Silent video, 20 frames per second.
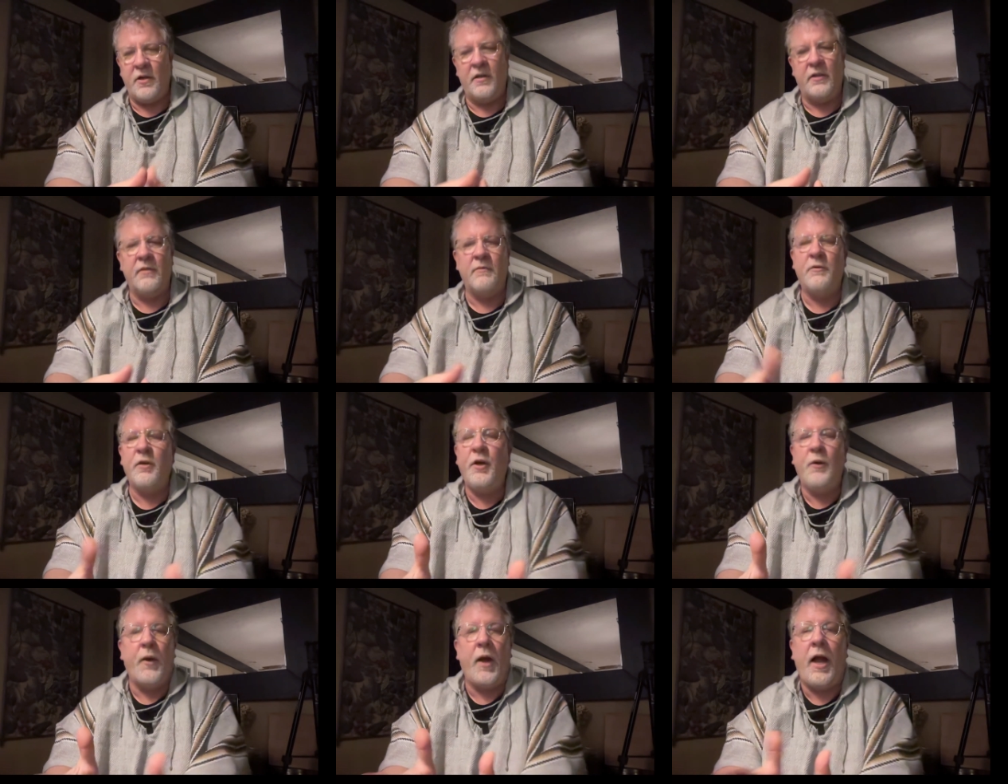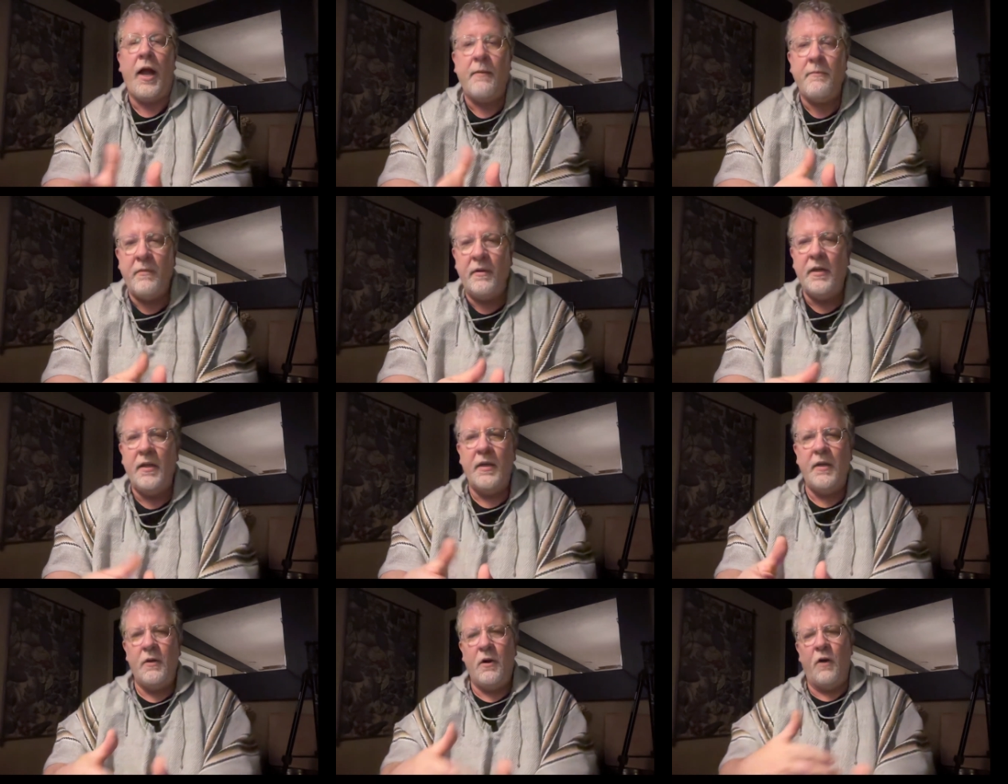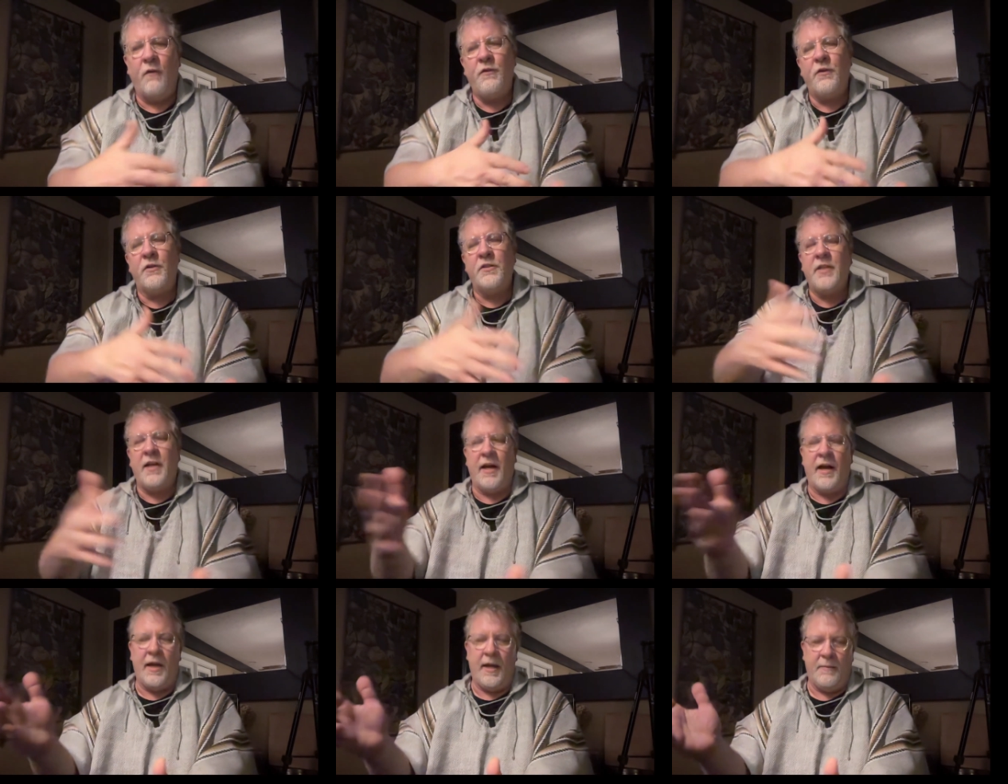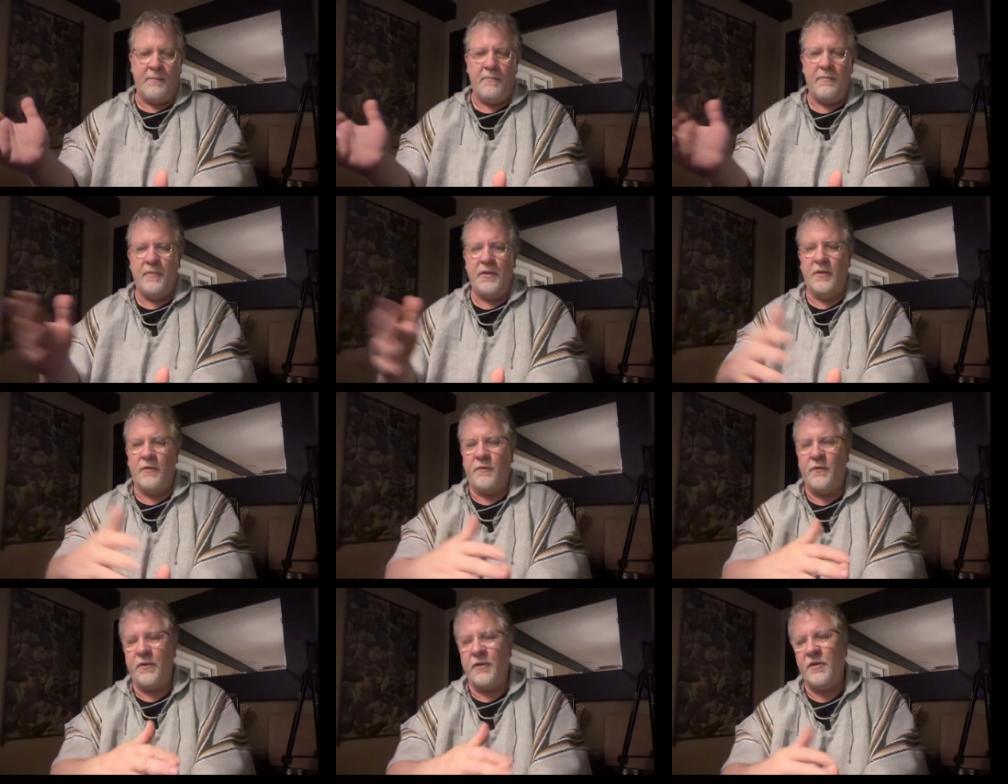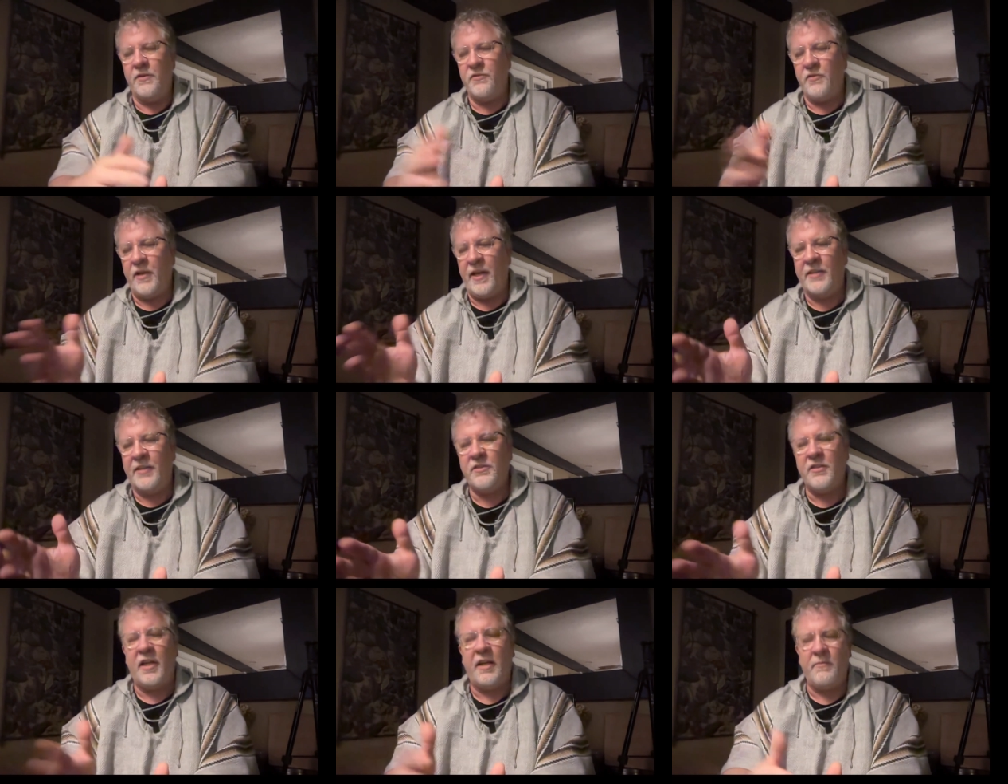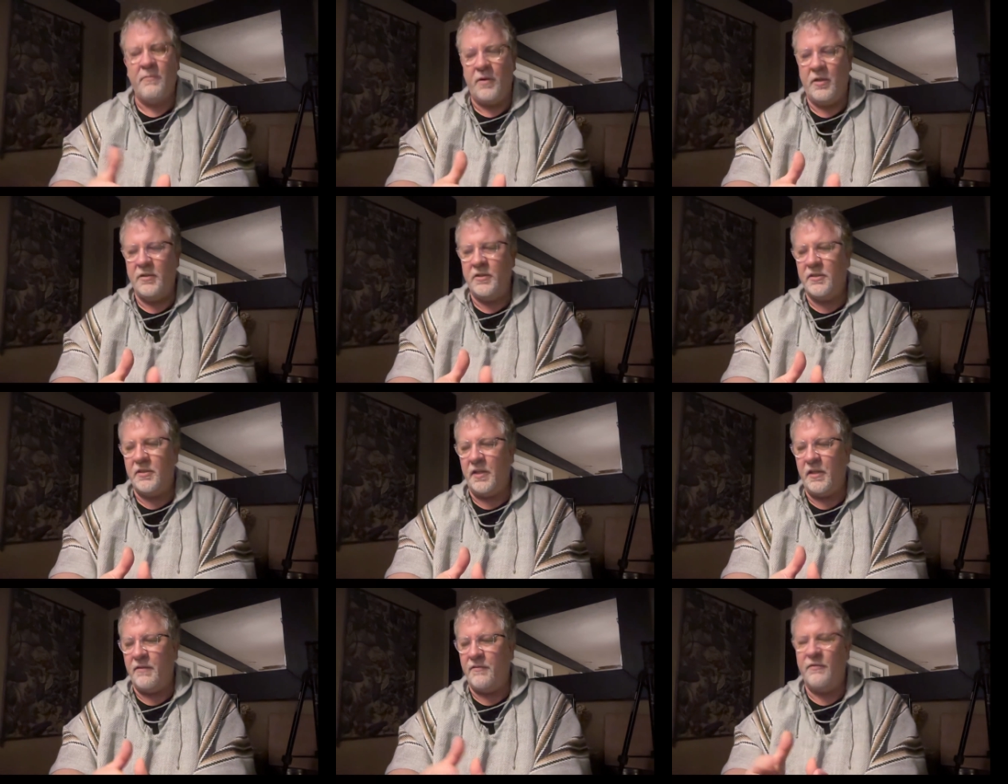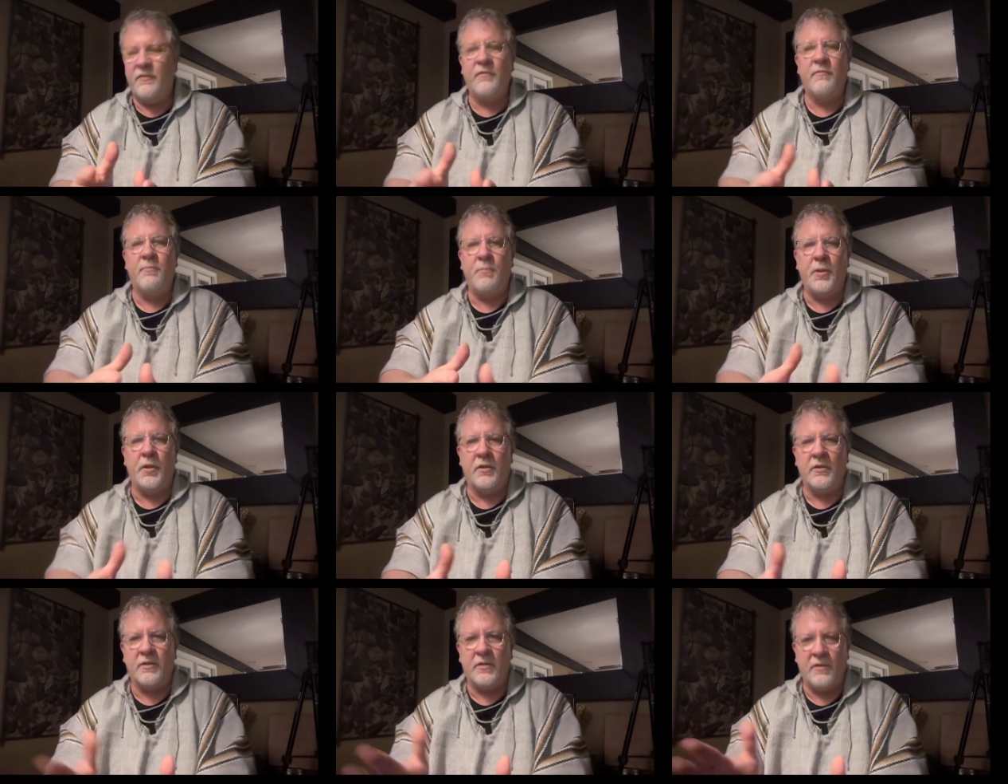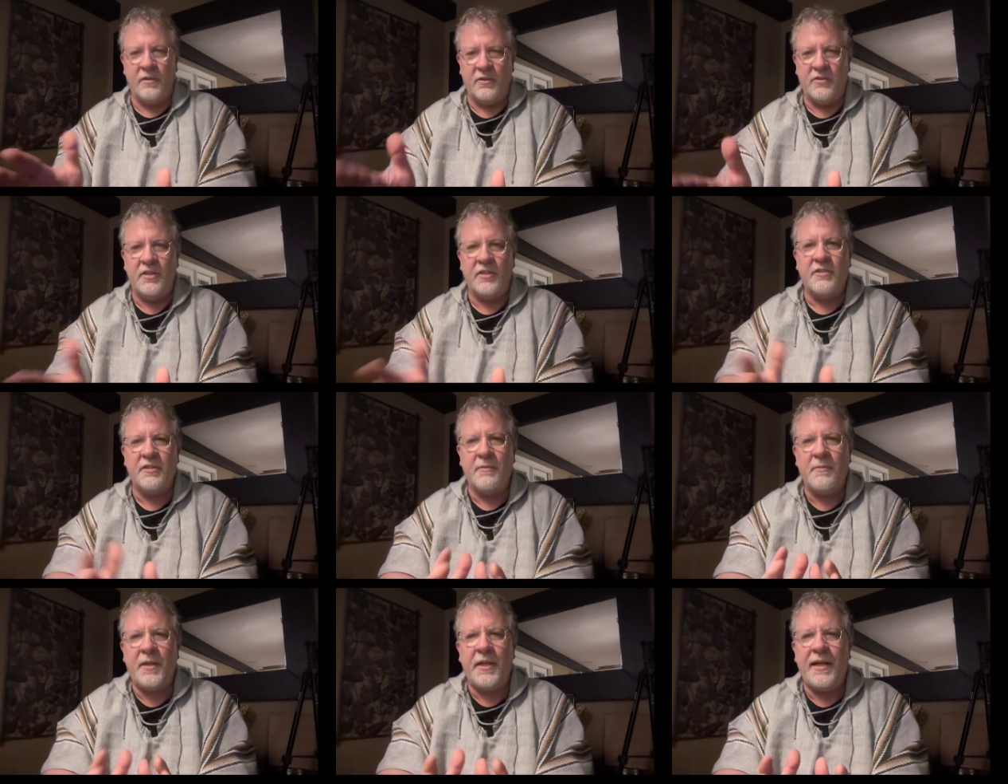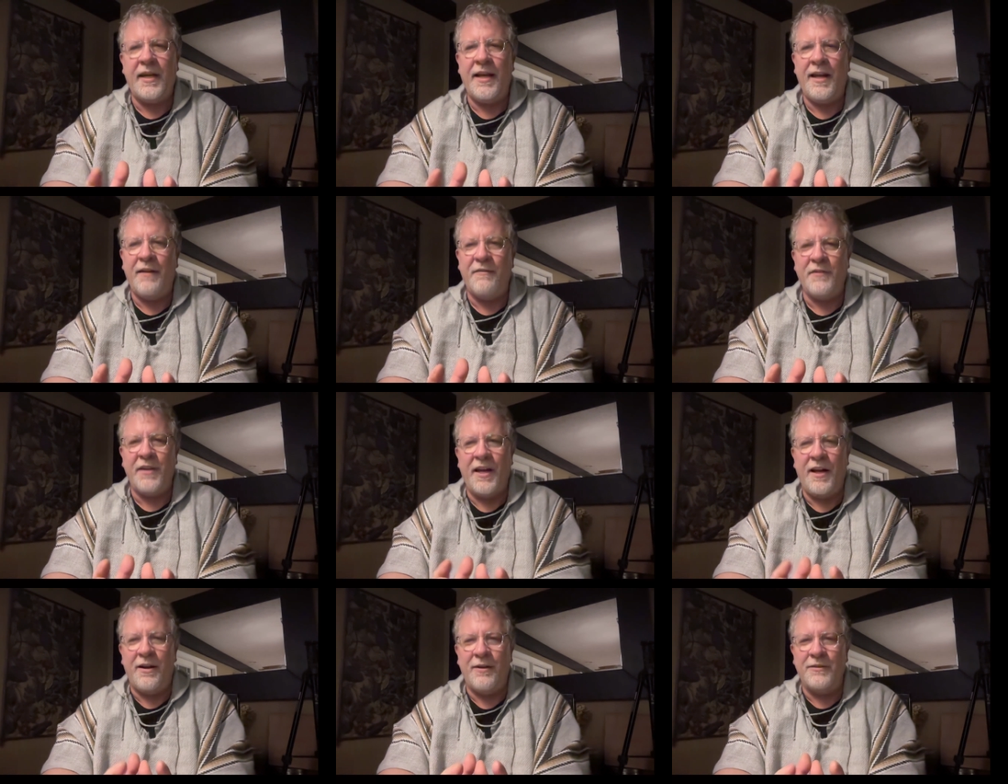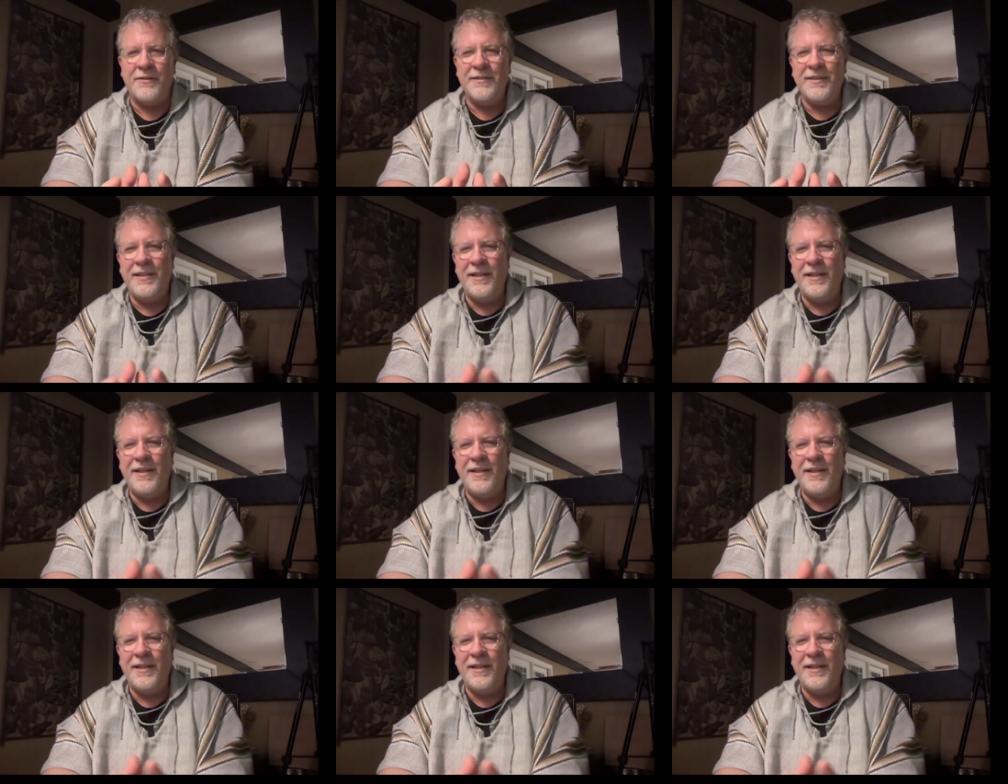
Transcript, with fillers: And anyway, I, over time, over this last nine months, I've built the system that I have now,